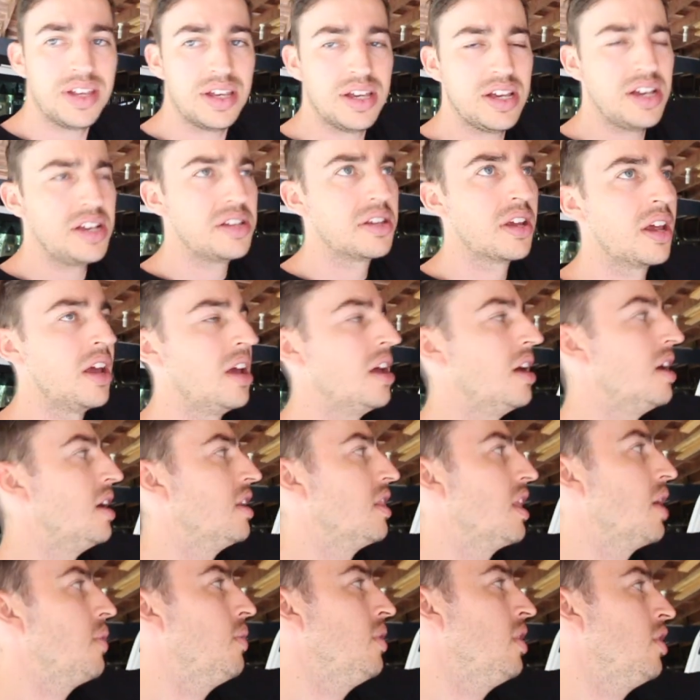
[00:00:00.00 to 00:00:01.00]
years.
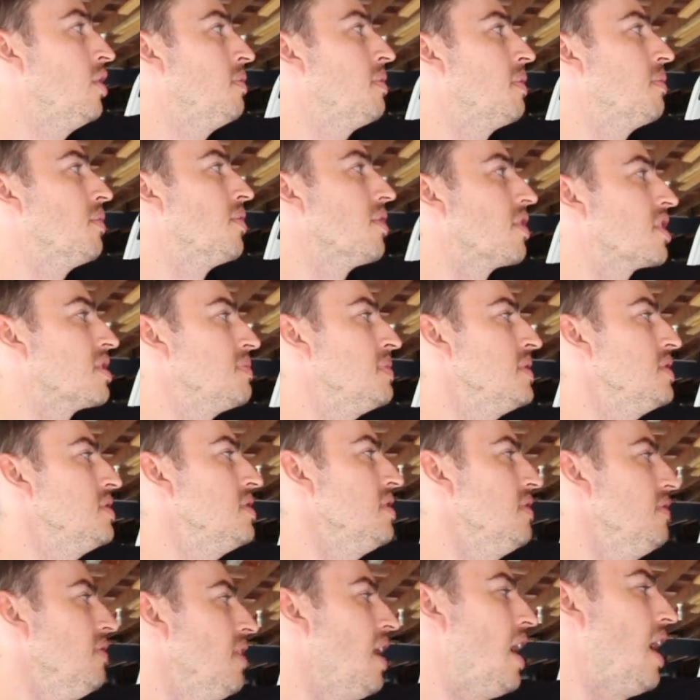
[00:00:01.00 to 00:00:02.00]
They were a little bit more
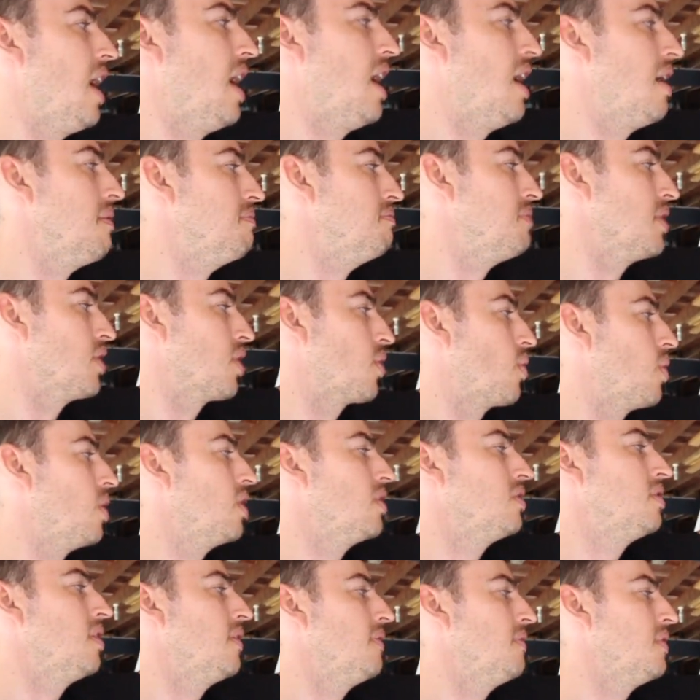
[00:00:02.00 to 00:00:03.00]
expensive, but the
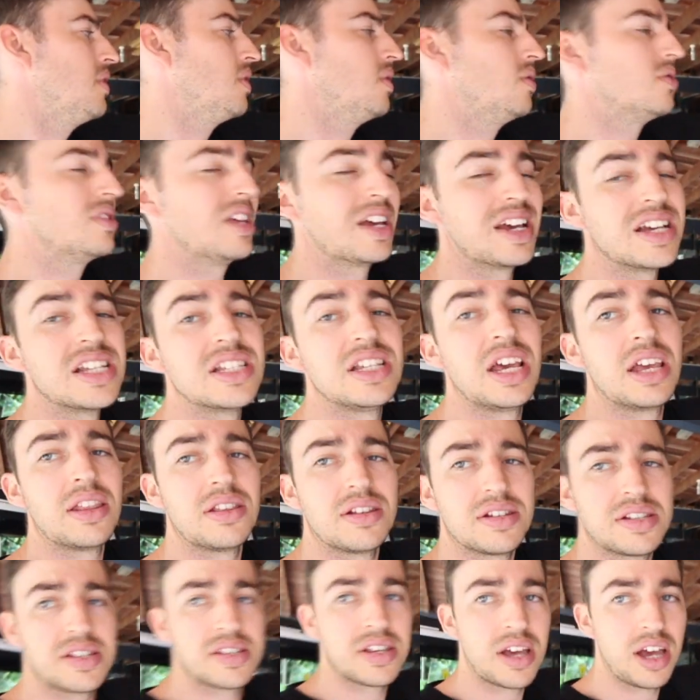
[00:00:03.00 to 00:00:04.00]
quality feels exact
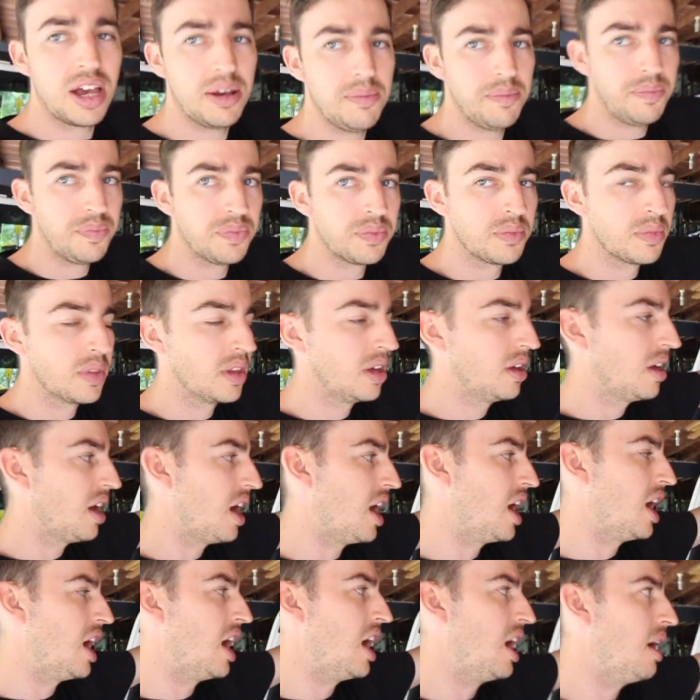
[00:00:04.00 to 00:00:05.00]
the same.
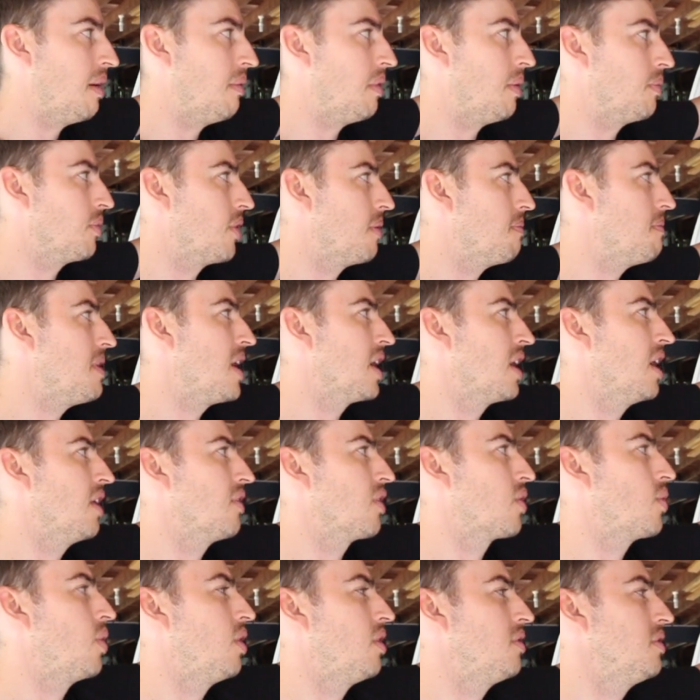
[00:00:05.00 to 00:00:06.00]
I'm not bagging out
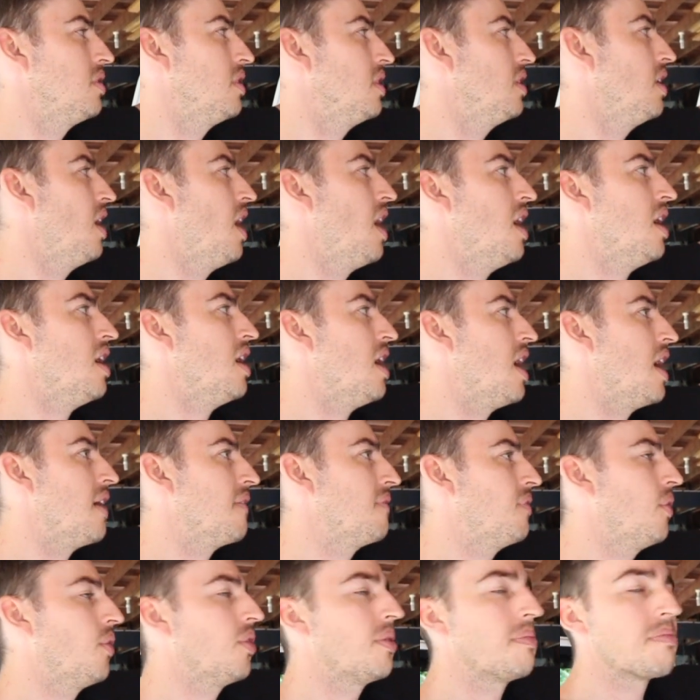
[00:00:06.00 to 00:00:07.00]
the quality, and
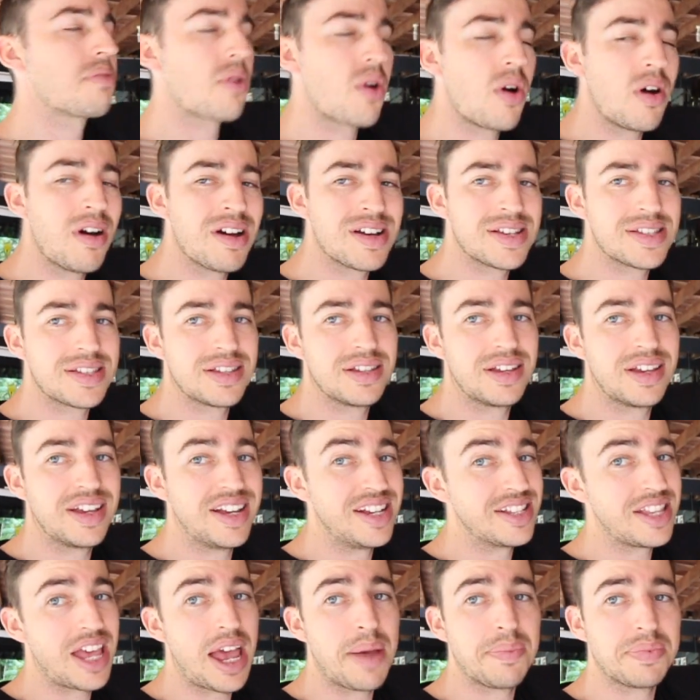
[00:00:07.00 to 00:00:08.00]
for the price,
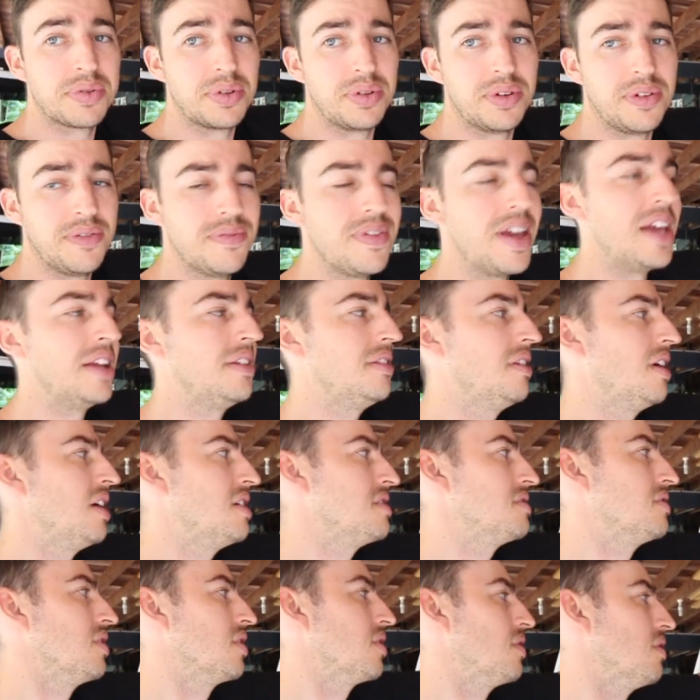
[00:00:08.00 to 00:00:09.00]
it's absolutely
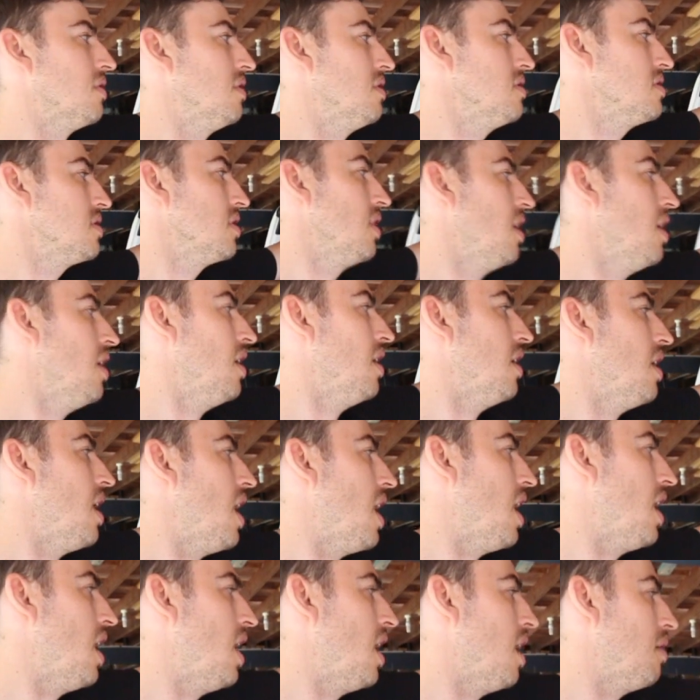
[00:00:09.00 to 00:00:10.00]
fantastic, guys.
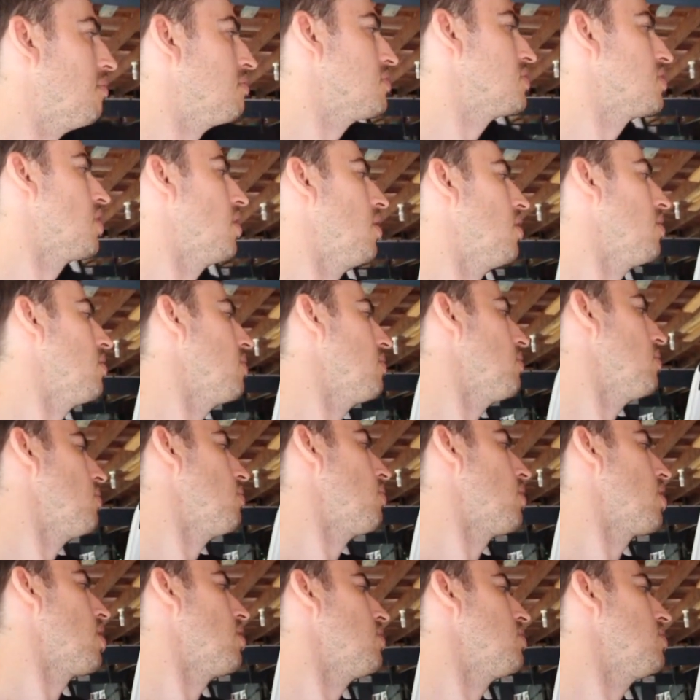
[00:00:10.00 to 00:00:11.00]
So
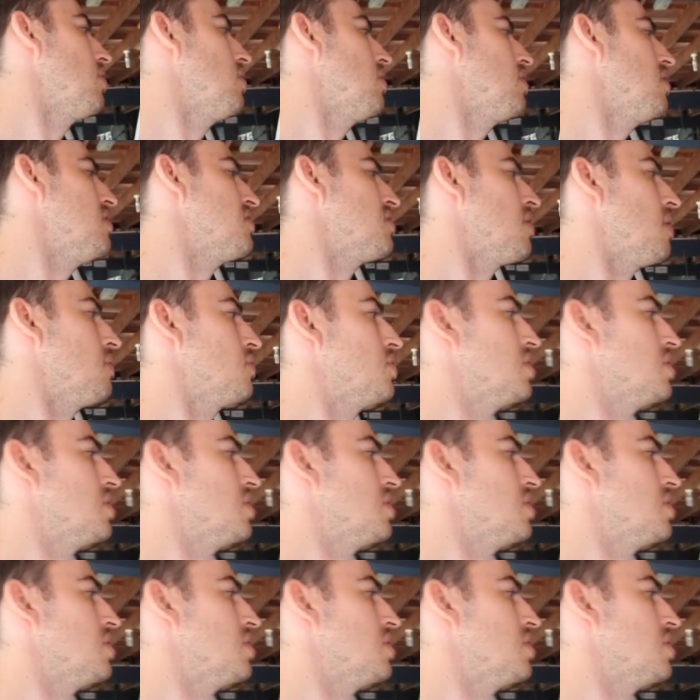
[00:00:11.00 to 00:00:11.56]
what I'll do is I'll